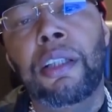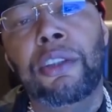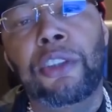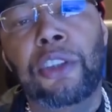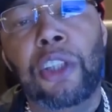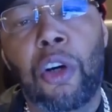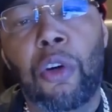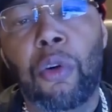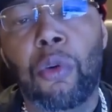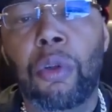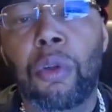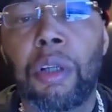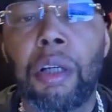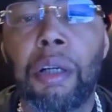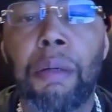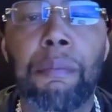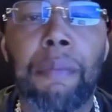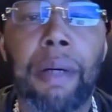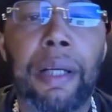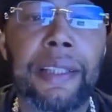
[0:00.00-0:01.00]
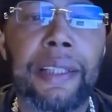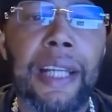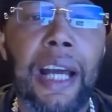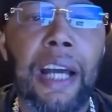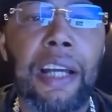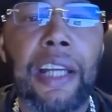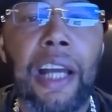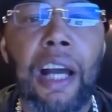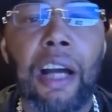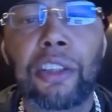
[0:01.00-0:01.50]
So by
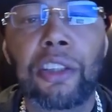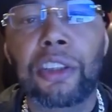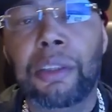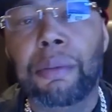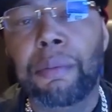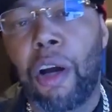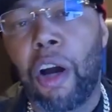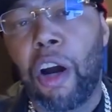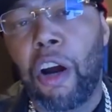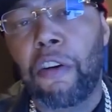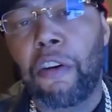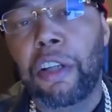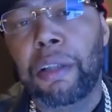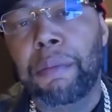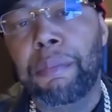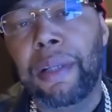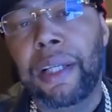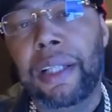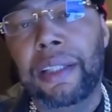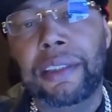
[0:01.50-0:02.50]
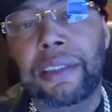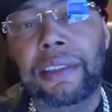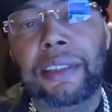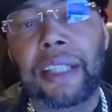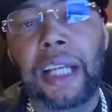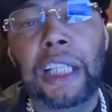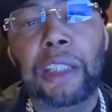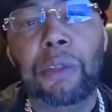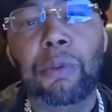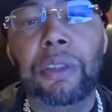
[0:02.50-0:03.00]
now y'all should already be at the
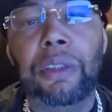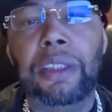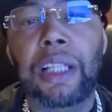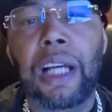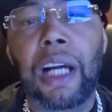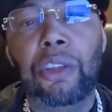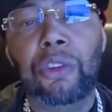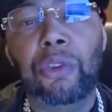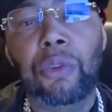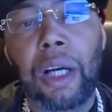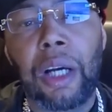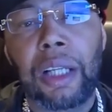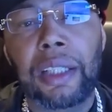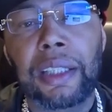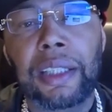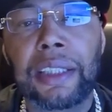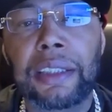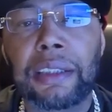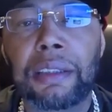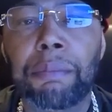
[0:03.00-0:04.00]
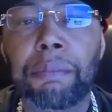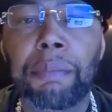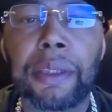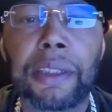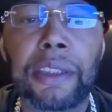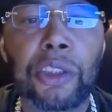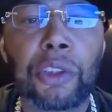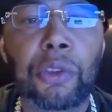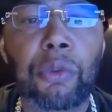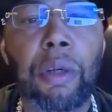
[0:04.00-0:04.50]
stage where y'all trying to get some
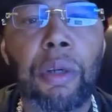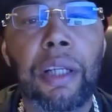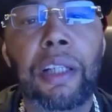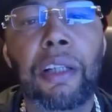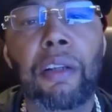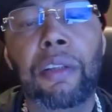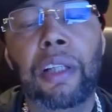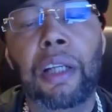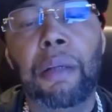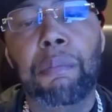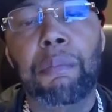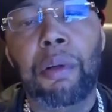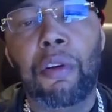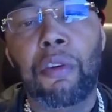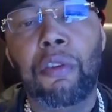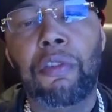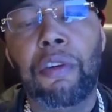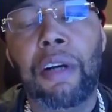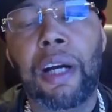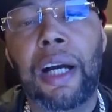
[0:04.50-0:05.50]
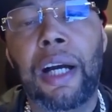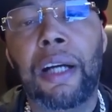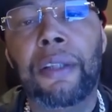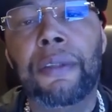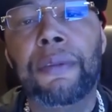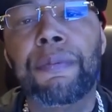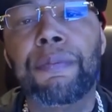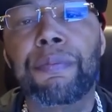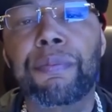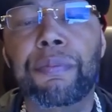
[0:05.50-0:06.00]
business credit on that
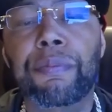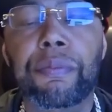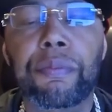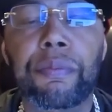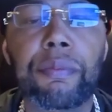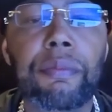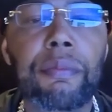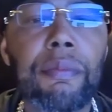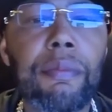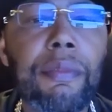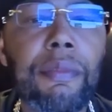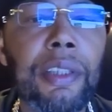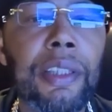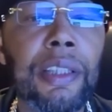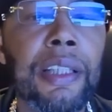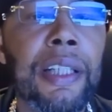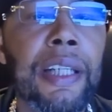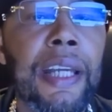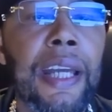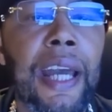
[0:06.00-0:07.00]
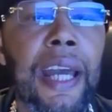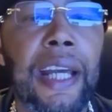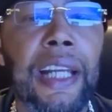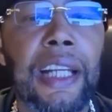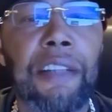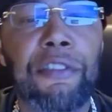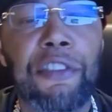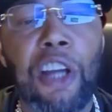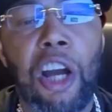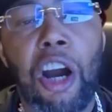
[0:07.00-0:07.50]
profile.
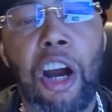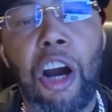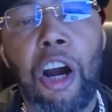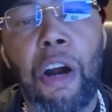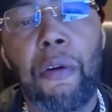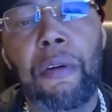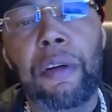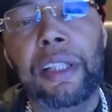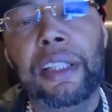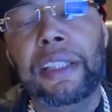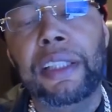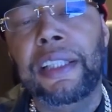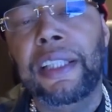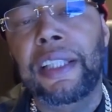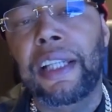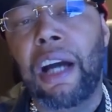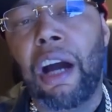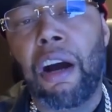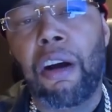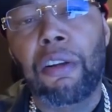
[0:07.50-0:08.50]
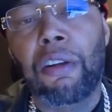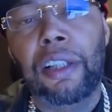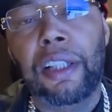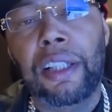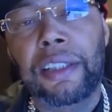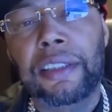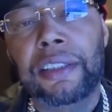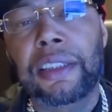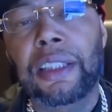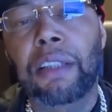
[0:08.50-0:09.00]
And if y'all already did all the
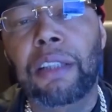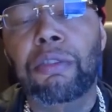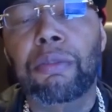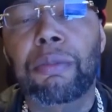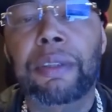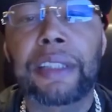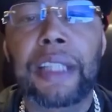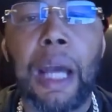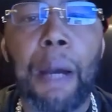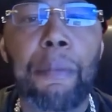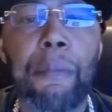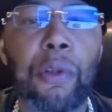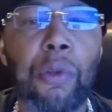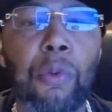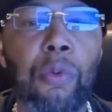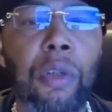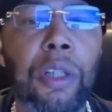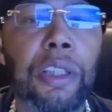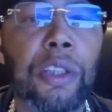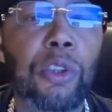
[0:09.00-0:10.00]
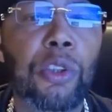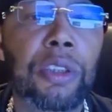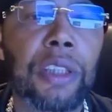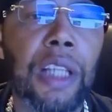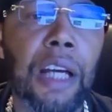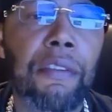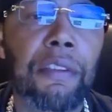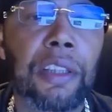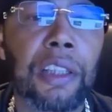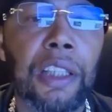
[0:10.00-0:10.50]
other steps from the Capital One, you
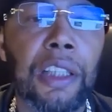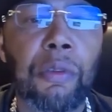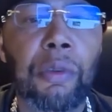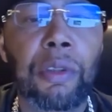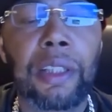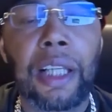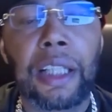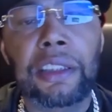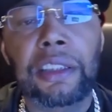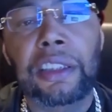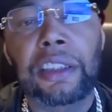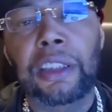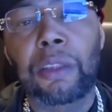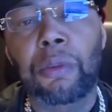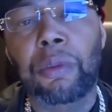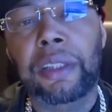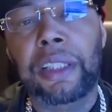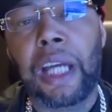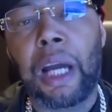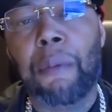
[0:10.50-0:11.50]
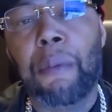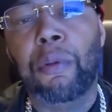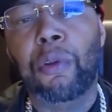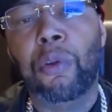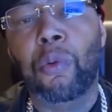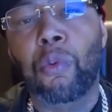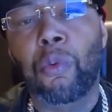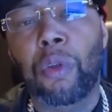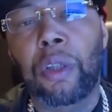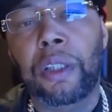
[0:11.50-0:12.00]
should have a good relationship with
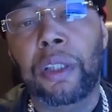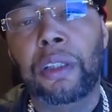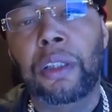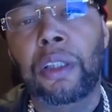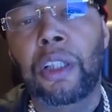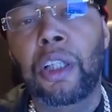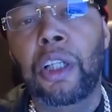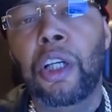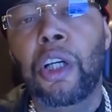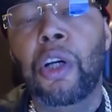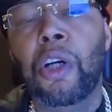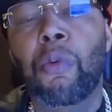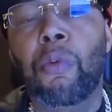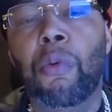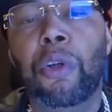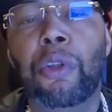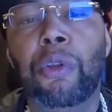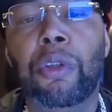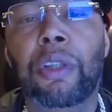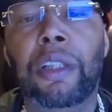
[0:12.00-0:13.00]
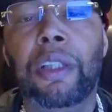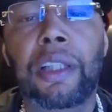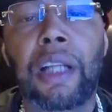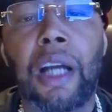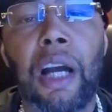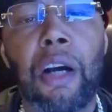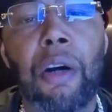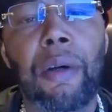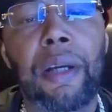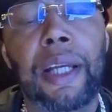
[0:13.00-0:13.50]
Capital One, where you can
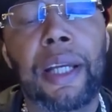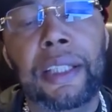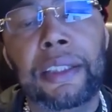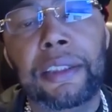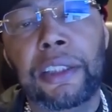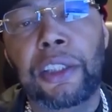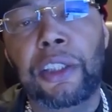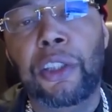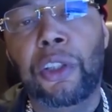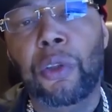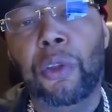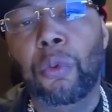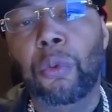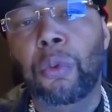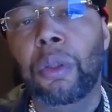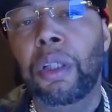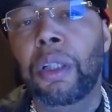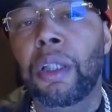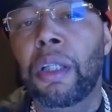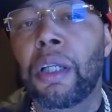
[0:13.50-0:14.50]
go and execute